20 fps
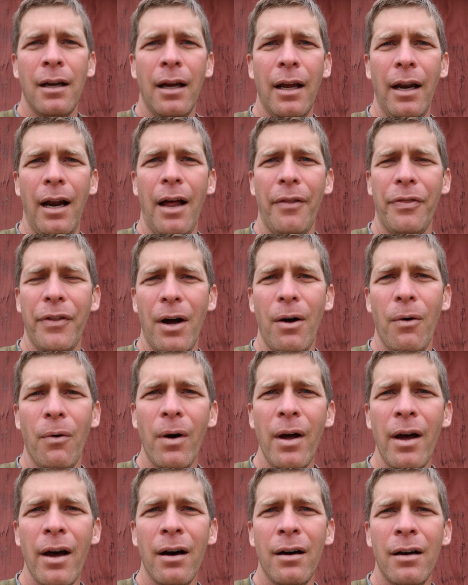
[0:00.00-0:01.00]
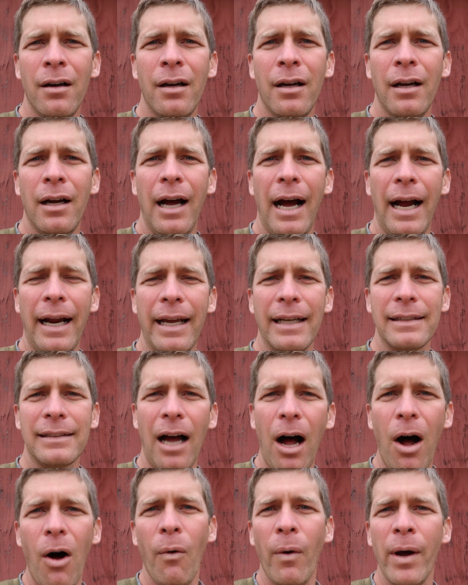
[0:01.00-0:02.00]
And I thought, well, I guess
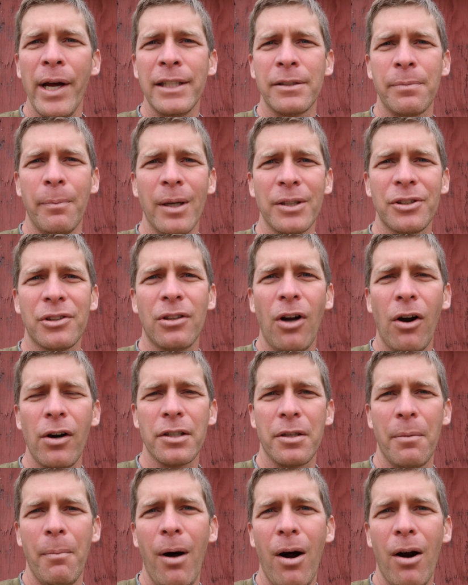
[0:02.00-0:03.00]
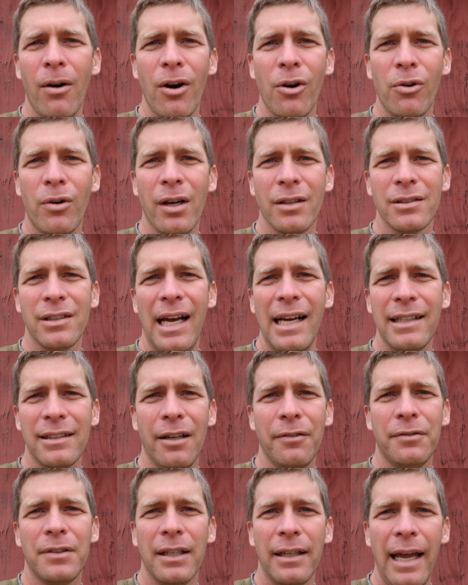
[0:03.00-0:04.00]
always must start tomorrow because as
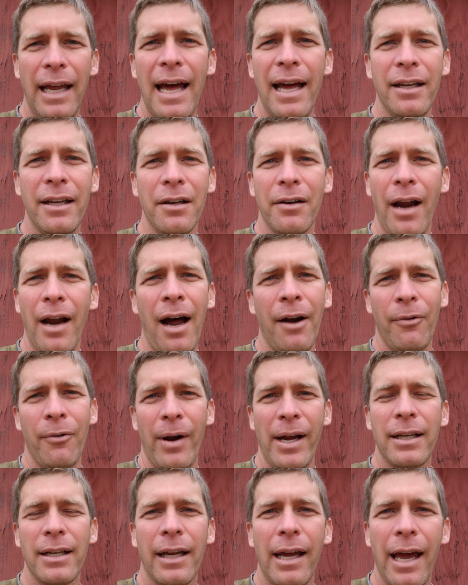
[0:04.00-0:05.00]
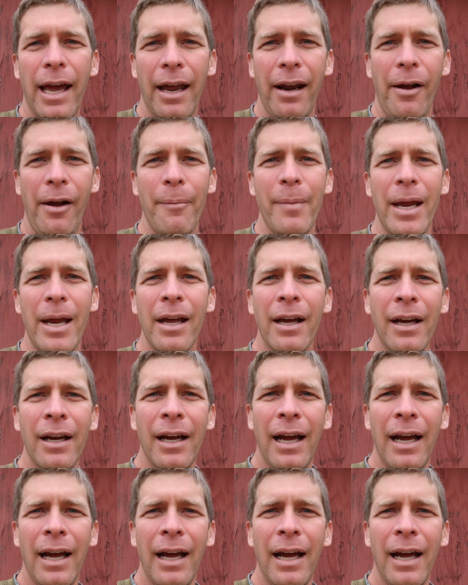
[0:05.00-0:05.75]
of today, you're not ranked ahead of me.